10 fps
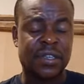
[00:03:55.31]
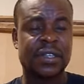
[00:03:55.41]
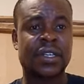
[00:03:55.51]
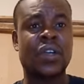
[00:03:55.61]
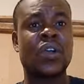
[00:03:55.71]

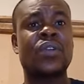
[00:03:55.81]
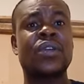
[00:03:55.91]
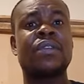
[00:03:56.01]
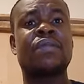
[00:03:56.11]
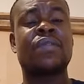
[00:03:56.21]
the
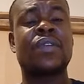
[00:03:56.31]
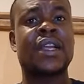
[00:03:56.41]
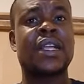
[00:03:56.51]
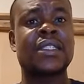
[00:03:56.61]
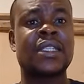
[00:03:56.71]
ongoing
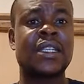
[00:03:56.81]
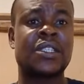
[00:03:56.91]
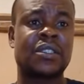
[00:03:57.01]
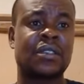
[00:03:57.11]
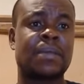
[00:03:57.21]

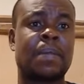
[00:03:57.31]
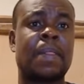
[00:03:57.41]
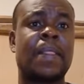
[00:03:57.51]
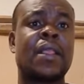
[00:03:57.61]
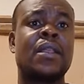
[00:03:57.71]
Fulanization
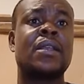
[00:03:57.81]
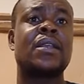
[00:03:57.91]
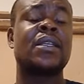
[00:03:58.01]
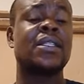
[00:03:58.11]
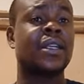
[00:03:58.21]

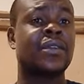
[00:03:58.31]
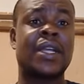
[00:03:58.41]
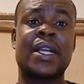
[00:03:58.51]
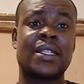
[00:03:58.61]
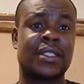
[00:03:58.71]
is a
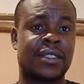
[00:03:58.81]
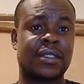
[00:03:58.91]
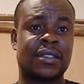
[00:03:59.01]
reality.